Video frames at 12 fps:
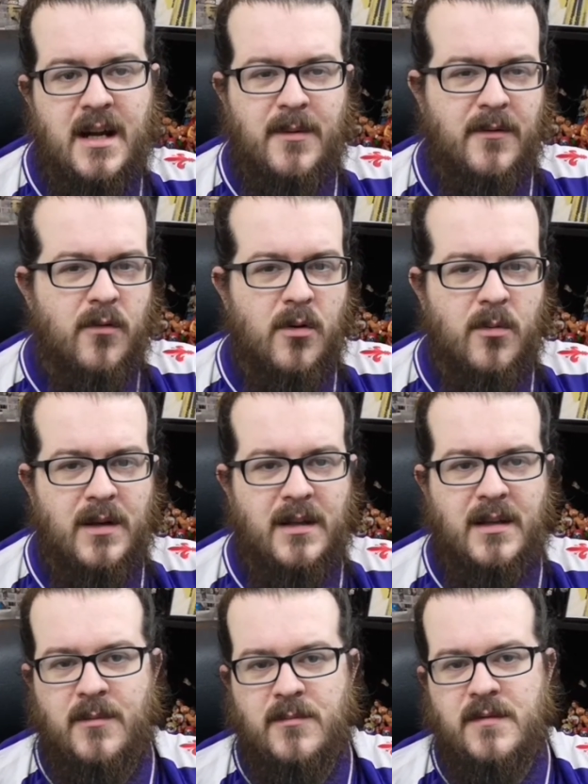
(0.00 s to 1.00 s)
forward in
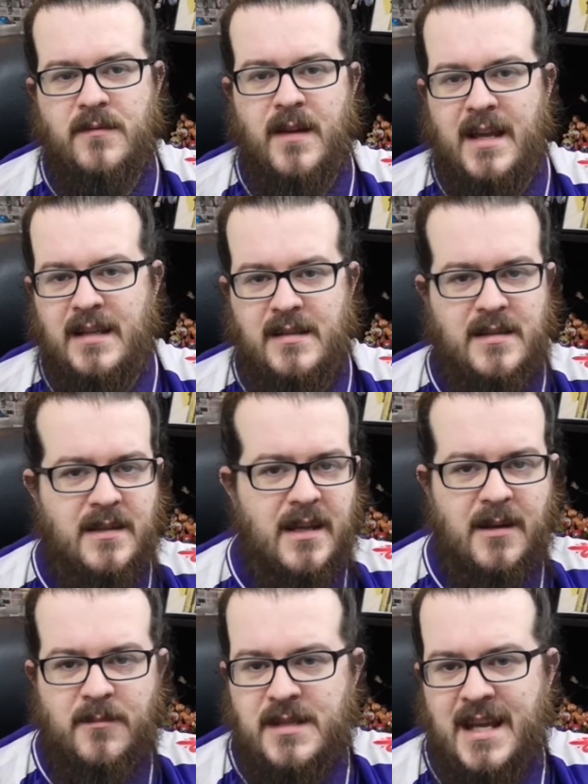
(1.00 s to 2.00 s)
terms of hints,
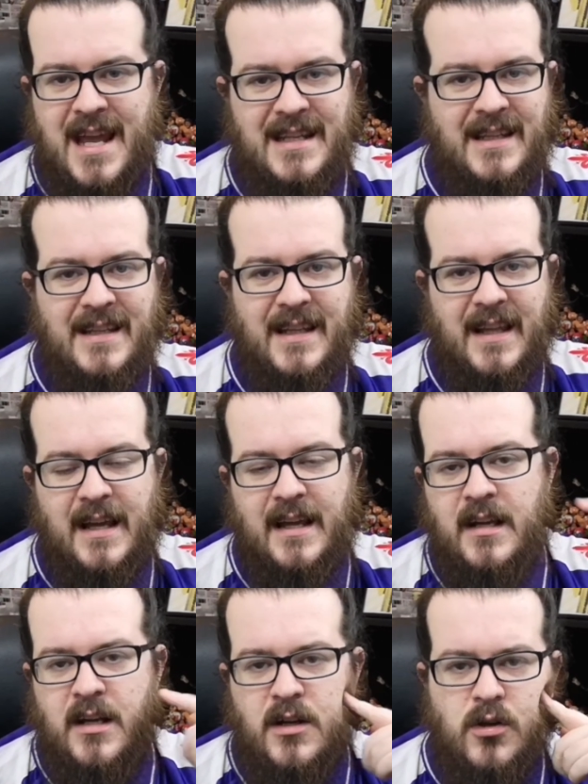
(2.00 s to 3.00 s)
tips, anything like that
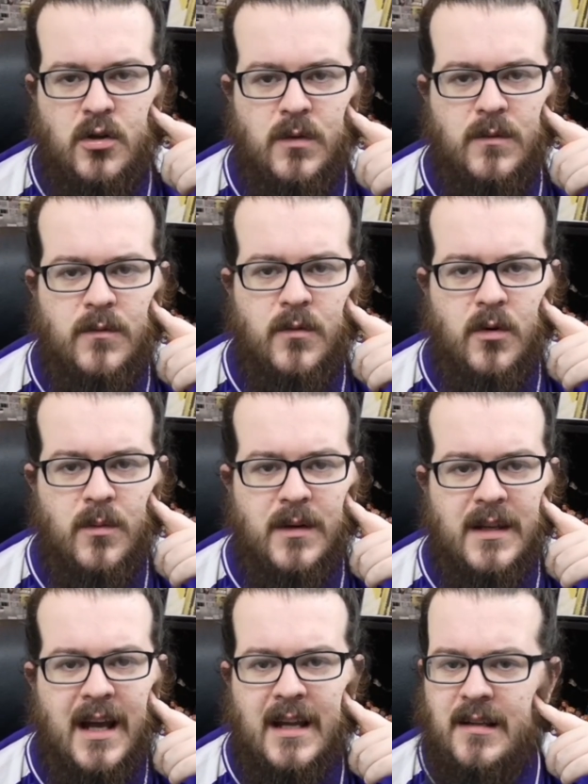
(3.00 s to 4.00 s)
going forward.
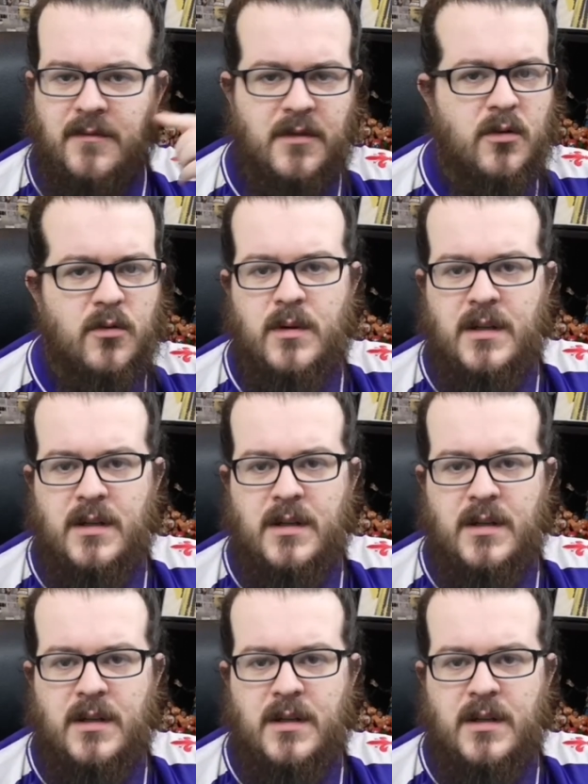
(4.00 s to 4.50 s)
I'd love to know what you